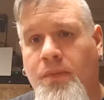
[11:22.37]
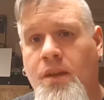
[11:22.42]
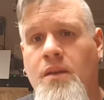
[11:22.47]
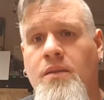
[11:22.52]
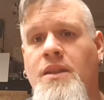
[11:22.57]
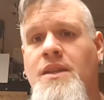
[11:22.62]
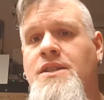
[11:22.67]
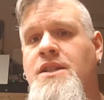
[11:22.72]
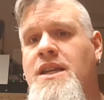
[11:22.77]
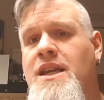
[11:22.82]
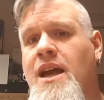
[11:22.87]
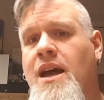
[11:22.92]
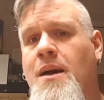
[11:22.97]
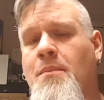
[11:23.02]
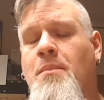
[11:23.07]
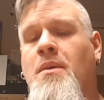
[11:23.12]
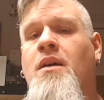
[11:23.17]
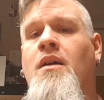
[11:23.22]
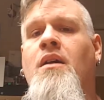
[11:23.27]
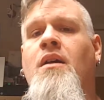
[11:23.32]
the
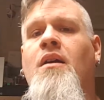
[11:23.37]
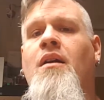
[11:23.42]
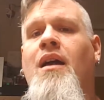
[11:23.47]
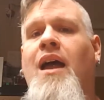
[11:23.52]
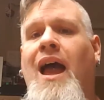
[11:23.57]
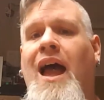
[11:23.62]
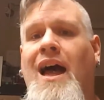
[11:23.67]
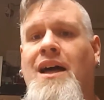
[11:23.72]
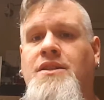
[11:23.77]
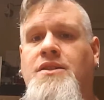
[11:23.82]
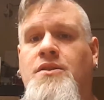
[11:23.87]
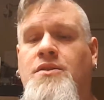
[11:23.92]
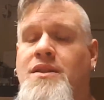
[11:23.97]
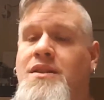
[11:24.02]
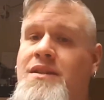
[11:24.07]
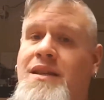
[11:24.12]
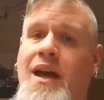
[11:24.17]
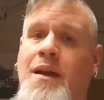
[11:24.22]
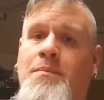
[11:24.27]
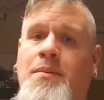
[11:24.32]
DM has to
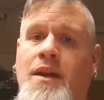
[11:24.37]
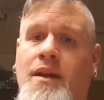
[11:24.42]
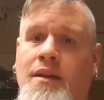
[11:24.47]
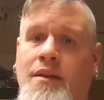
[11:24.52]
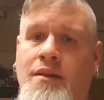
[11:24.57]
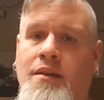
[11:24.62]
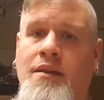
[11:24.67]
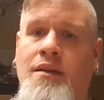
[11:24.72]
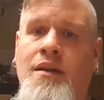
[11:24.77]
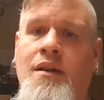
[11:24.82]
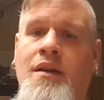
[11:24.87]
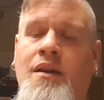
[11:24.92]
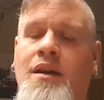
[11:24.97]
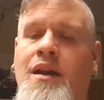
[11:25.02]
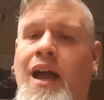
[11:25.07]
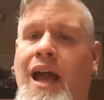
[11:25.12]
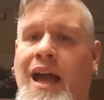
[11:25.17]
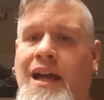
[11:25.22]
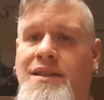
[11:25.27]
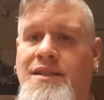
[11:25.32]
step in
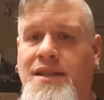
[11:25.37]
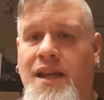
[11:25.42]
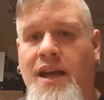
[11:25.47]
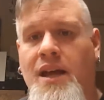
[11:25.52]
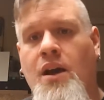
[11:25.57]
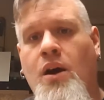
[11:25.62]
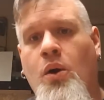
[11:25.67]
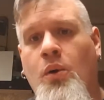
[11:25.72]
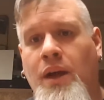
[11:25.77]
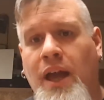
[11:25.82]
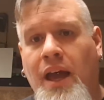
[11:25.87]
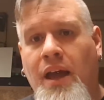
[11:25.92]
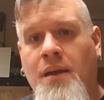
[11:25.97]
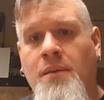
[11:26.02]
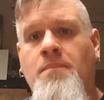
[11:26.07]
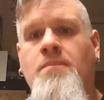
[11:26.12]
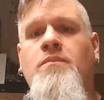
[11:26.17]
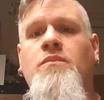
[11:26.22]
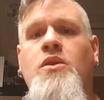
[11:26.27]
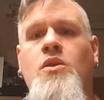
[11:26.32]
and say, okay,
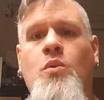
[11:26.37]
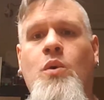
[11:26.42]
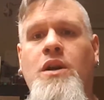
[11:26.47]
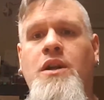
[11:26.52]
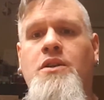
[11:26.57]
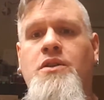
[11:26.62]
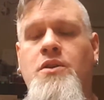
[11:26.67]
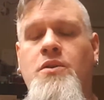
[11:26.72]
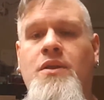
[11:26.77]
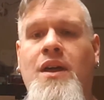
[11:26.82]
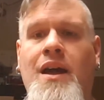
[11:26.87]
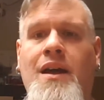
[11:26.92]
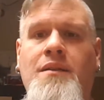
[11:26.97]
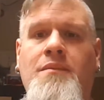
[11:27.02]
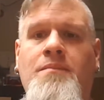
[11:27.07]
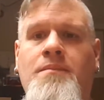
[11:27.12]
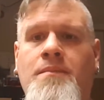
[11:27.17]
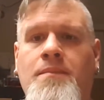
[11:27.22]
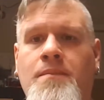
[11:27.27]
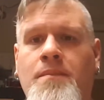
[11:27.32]
you want to do that?
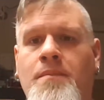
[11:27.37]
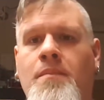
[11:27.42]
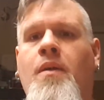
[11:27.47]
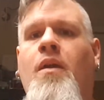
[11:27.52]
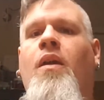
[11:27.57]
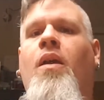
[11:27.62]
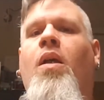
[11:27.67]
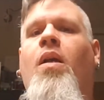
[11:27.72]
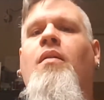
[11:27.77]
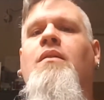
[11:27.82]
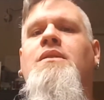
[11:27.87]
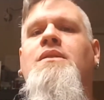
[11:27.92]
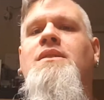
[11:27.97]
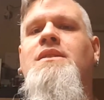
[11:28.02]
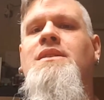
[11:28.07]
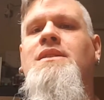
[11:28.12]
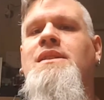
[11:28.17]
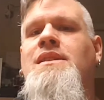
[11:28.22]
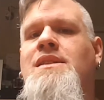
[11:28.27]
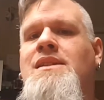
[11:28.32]

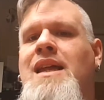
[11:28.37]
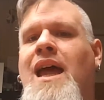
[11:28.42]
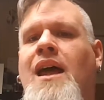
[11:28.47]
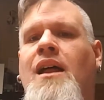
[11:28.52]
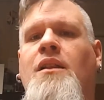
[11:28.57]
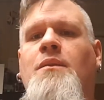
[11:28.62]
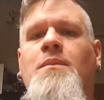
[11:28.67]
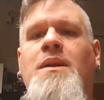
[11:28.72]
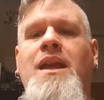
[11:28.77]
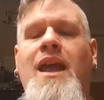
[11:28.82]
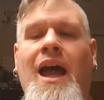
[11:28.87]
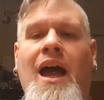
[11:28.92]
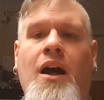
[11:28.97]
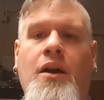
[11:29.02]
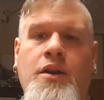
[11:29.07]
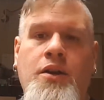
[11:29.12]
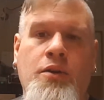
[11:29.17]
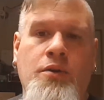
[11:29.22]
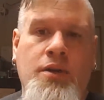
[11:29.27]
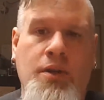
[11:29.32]
Tell me how
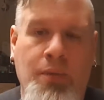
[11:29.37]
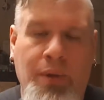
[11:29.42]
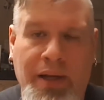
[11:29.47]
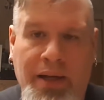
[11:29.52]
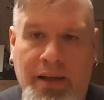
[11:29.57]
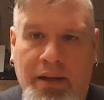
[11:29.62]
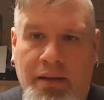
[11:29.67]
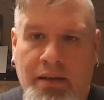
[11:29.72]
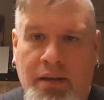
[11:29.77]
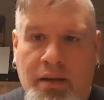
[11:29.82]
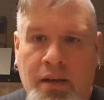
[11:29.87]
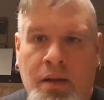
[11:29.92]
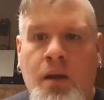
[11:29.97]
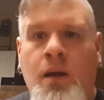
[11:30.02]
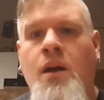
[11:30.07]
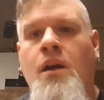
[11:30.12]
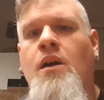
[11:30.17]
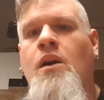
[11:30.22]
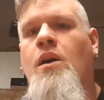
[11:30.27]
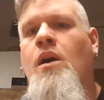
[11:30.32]
you're doing it.
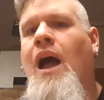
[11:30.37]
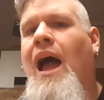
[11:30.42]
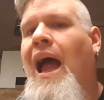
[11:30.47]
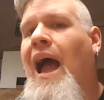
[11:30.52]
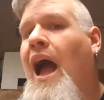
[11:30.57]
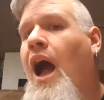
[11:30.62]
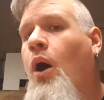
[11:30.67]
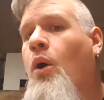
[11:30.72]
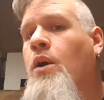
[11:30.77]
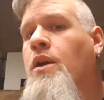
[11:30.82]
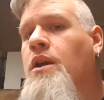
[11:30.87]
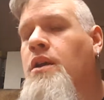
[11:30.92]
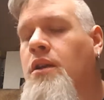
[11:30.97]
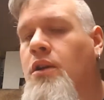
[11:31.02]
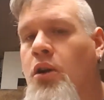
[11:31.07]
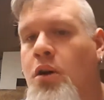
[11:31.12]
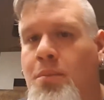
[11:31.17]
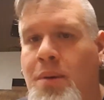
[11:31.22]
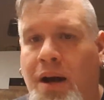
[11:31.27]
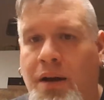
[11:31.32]
How are you going
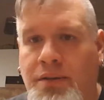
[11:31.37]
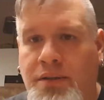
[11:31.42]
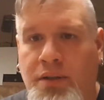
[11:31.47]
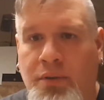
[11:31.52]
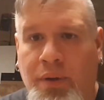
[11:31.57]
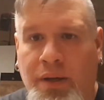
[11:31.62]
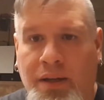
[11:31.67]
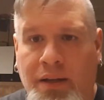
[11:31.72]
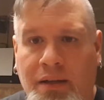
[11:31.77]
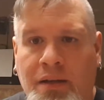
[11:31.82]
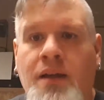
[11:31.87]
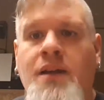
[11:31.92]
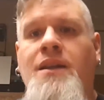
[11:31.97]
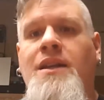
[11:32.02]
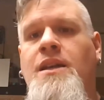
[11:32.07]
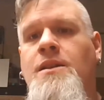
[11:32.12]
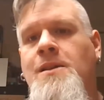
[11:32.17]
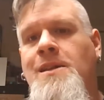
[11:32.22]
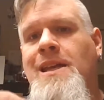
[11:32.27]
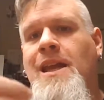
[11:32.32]
to go about doing it?
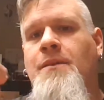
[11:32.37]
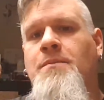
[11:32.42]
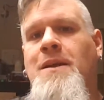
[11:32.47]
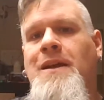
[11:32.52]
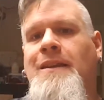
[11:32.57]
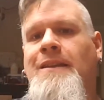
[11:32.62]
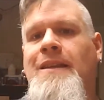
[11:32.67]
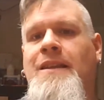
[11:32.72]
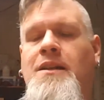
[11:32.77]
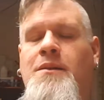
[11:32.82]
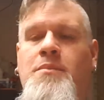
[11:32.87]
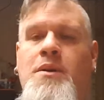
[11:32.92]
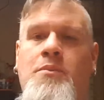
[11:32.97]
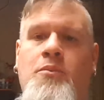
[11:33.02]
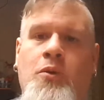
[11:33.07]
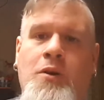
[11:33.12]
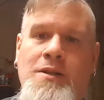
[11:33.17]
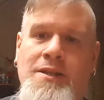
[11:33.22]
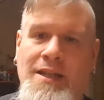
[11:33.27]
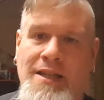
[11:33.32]
Can you give me a little bit
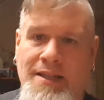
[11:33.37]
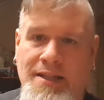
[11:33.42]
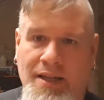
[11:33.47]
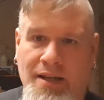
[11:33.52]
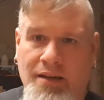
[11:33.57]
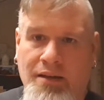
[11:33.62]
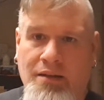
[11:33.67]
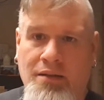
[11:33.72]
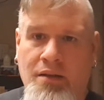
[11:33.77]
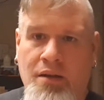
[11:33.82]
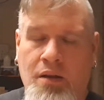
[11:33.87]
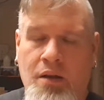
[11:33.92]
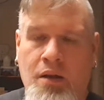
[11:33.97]
more detail?